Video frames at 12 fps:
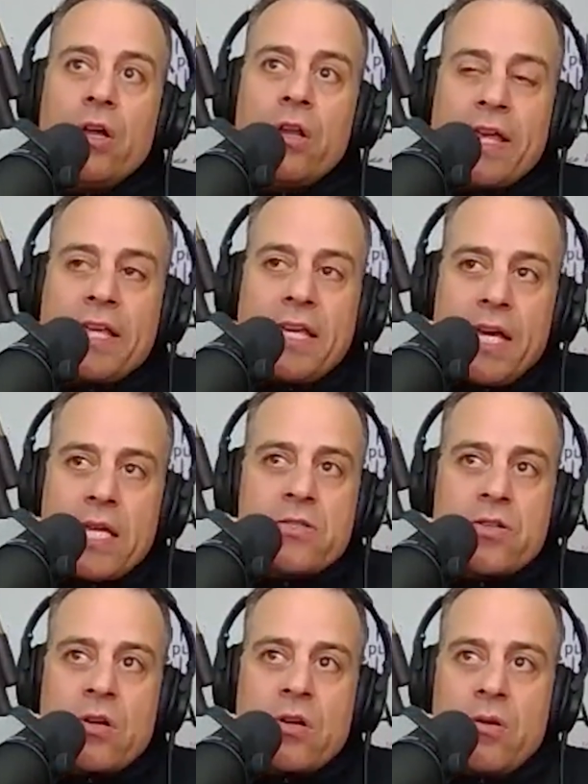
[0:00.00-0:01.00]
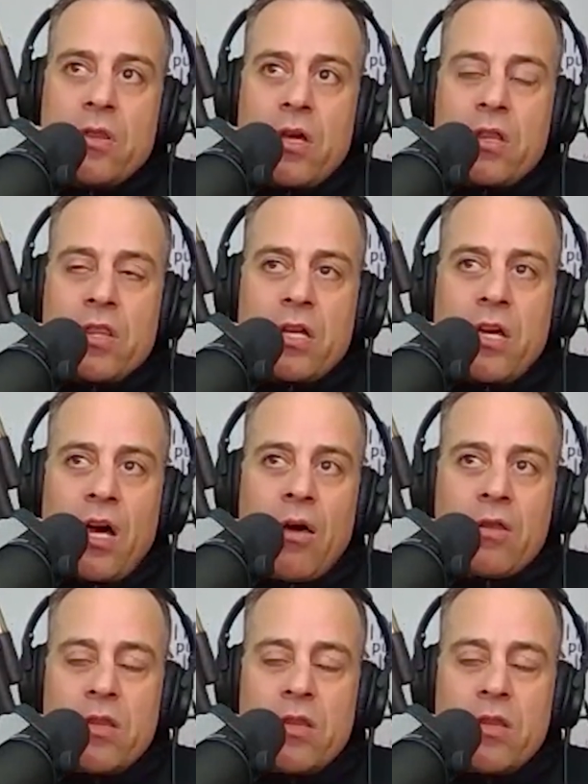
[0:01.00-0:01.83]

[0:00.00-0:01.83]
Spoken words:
Like cancer, the gut,